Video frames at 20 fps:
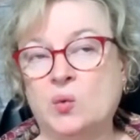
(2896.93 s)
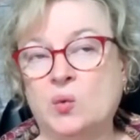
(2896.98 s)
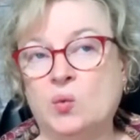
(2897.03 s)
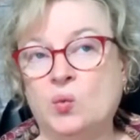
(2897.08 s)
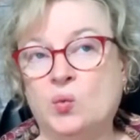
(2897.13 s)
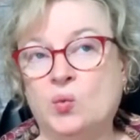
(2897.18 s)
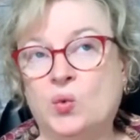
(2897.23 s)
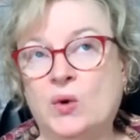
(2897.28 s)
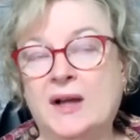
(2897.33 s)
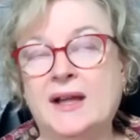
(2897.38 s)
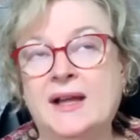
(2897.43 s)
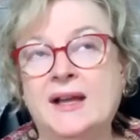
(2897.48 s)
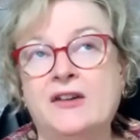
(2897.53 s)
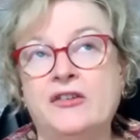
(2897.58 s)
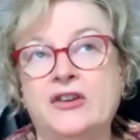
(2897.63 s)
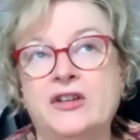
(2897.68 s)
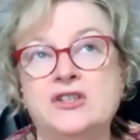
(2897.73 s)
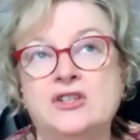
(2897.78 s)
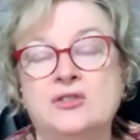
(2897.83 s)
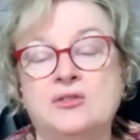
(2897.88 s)

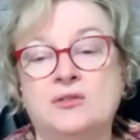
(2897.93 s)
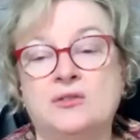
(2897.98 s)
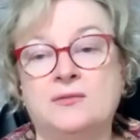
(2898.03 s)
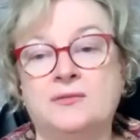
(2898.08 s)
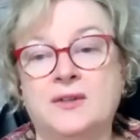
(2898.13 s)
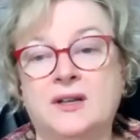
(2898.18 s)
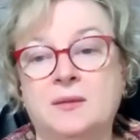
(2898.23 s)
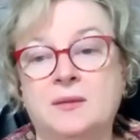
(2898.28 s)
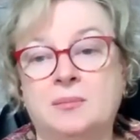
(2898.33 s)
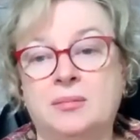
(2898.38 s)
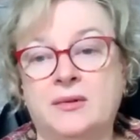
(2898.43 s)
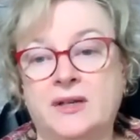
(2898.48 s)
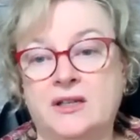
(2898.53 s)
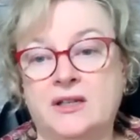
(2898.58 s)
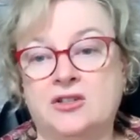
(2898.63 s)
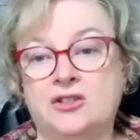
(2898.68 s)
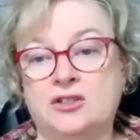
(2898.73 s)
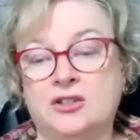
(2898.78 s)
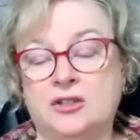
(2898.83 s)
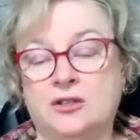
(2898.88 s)
where is your
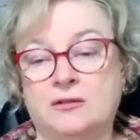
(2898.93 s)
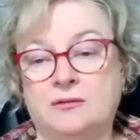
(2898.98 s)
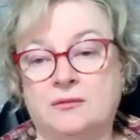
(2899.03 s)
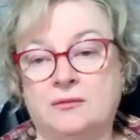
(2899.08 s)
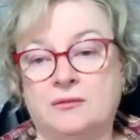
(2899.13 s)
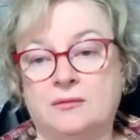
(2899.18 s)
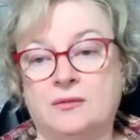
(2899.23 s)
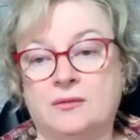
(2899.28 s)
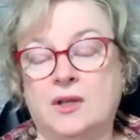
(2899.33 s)
vibration?